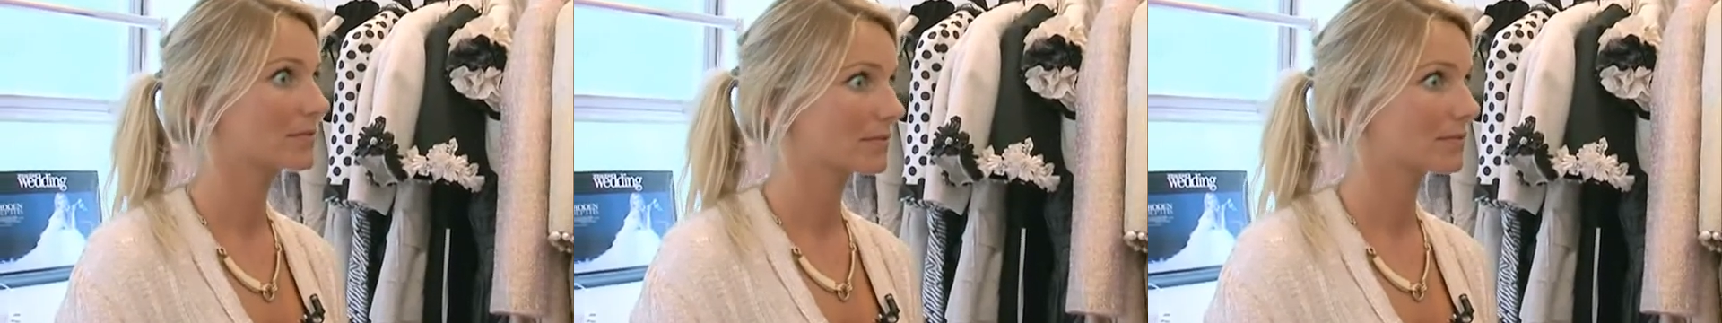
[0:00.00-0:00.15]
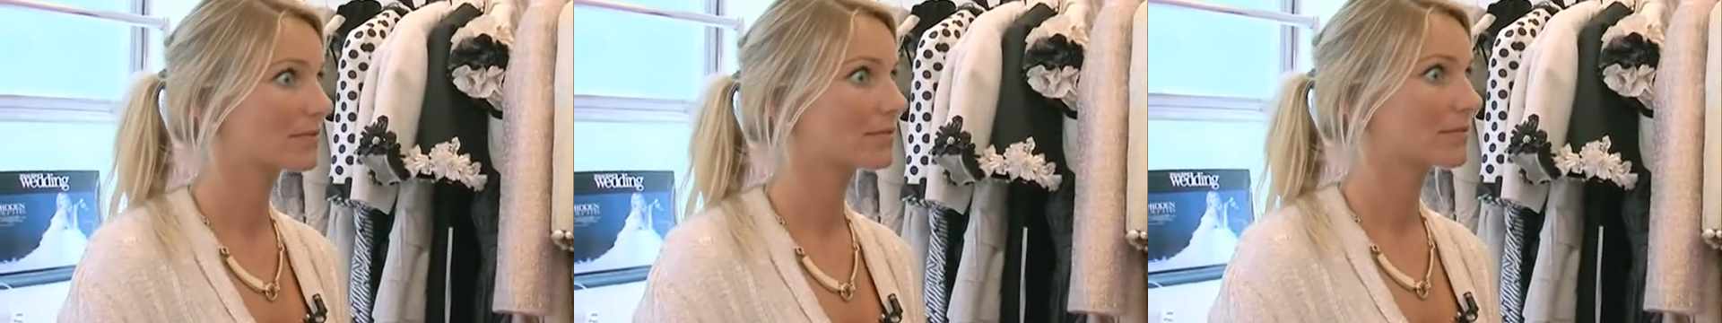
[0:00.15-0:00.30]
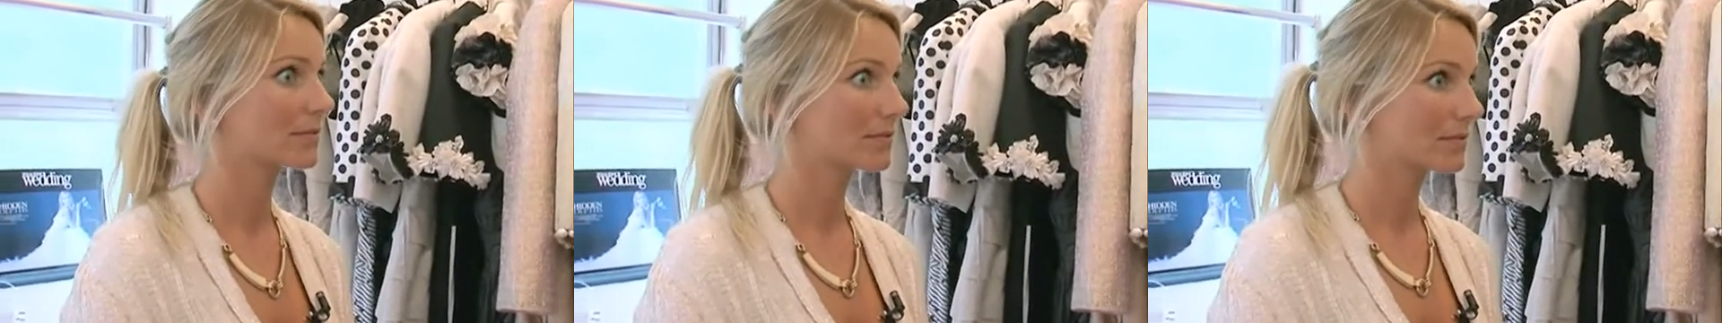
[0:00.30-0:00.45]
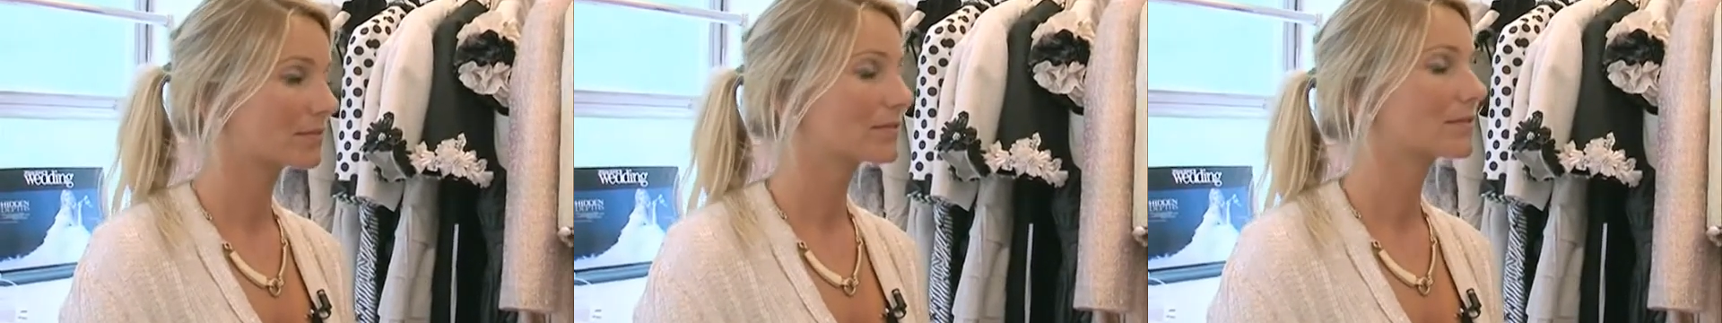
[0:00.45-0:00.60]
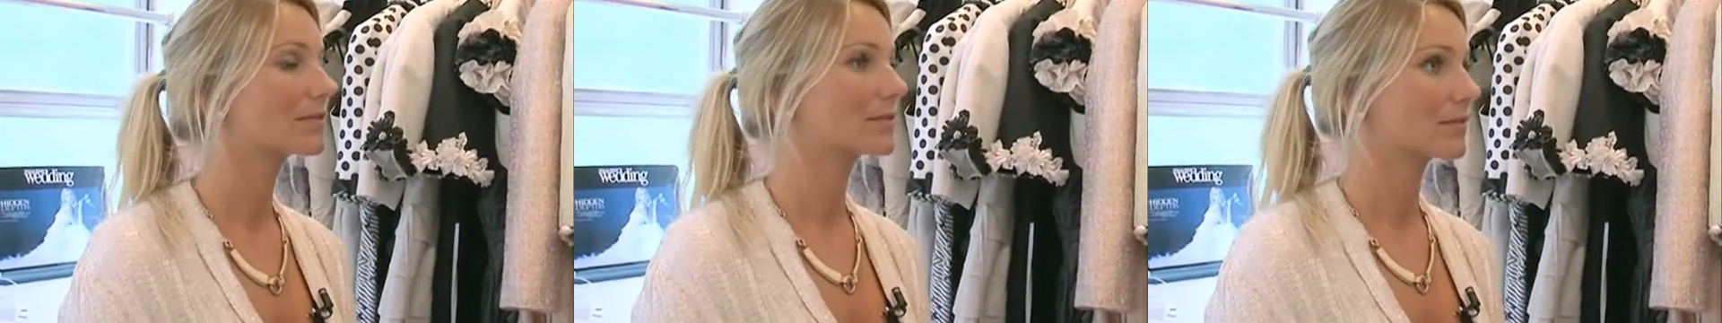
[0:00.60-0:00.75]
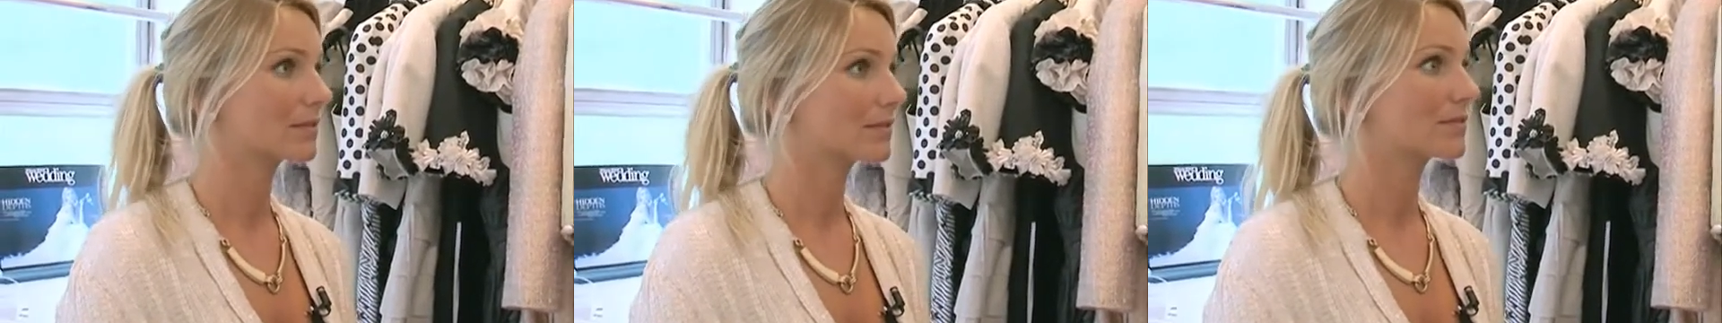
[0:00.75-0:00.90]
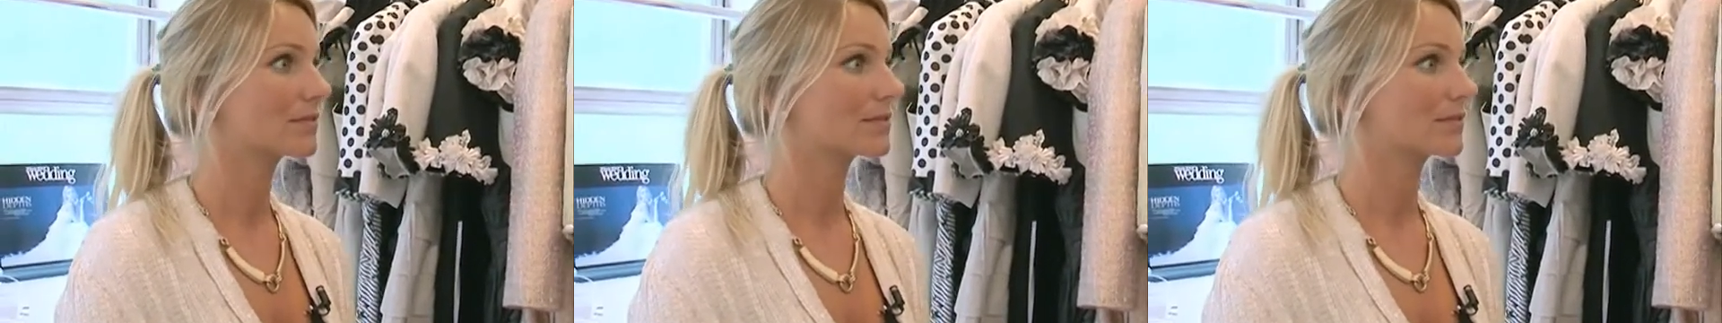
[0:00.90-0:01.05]
religion.
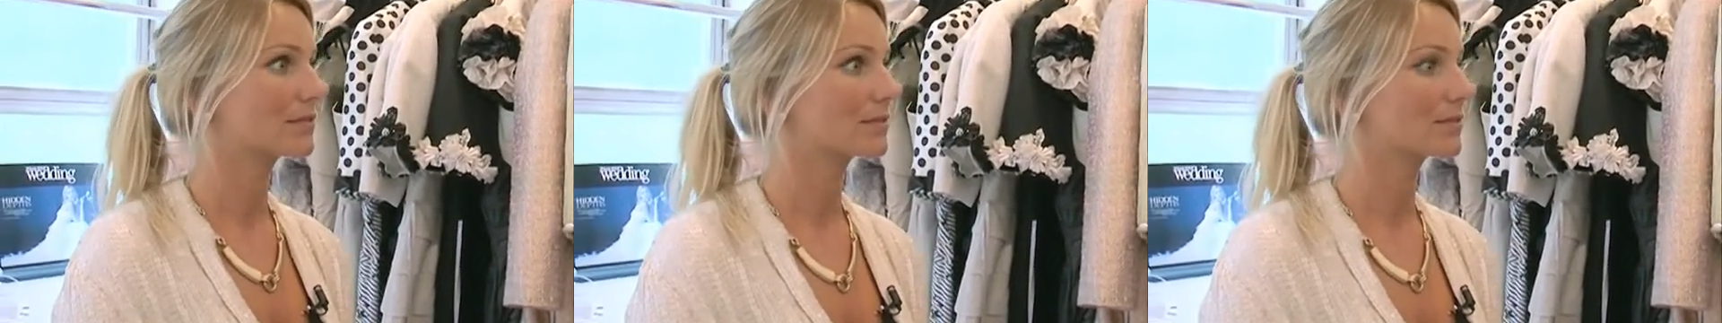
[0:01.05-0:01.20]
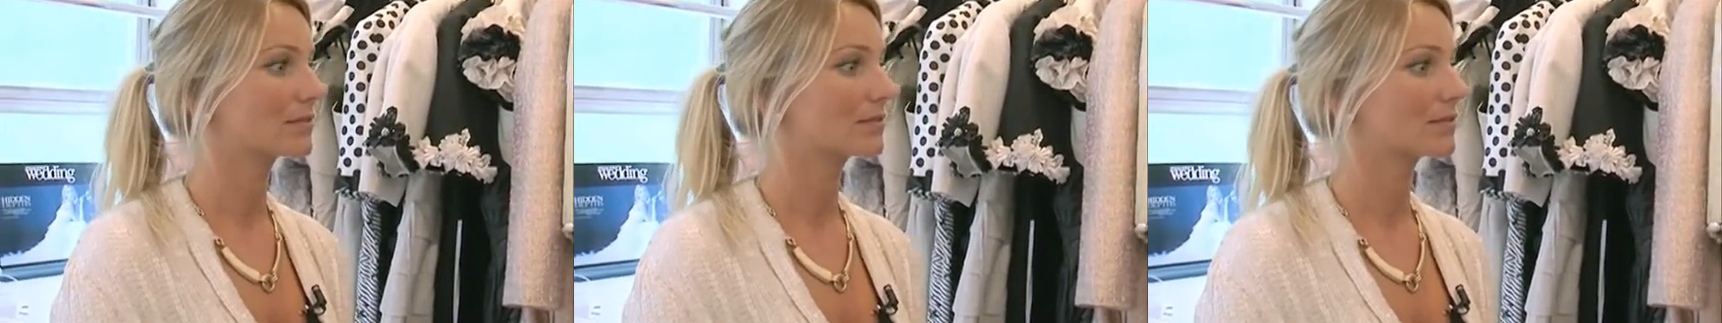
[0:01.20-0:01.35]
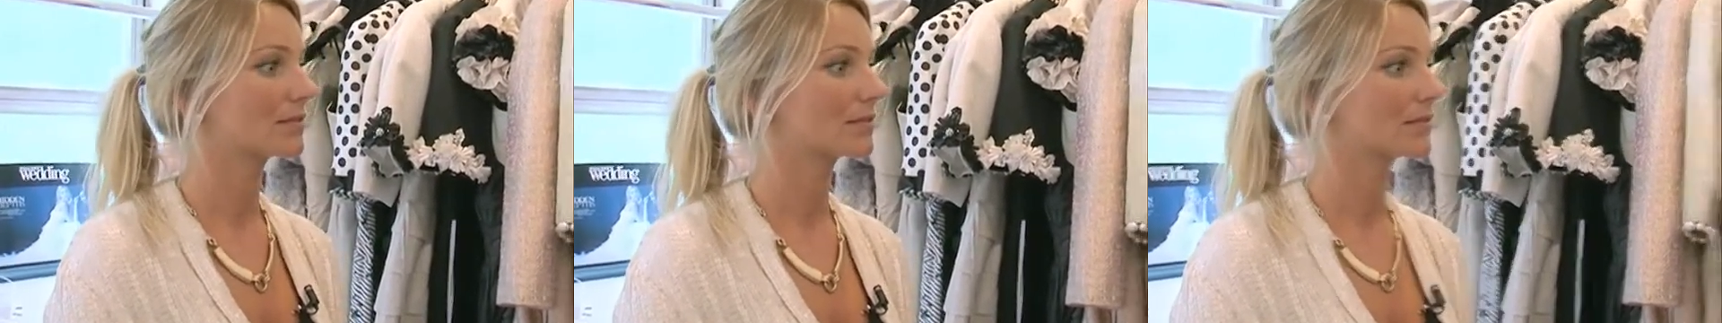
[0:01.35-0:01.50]
We always